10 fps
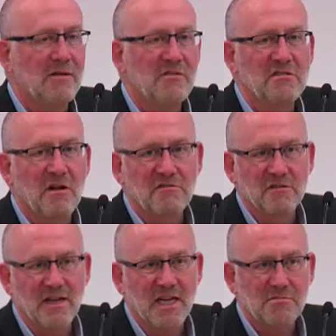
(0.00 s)
This also
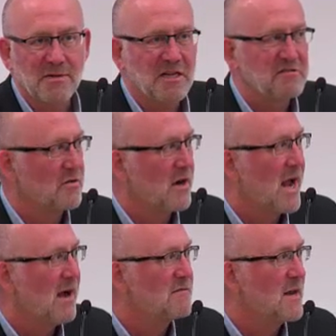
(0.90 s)
takes place for a
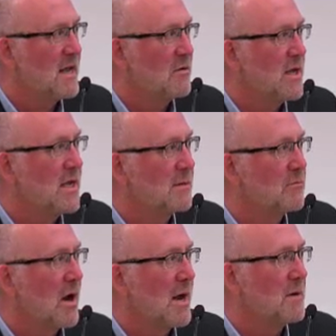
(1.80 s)
half day a week in
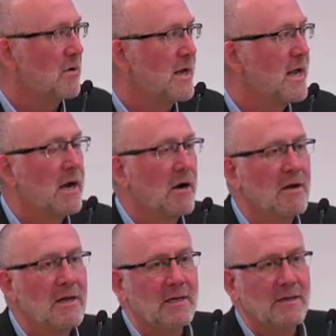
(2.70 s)
primary care.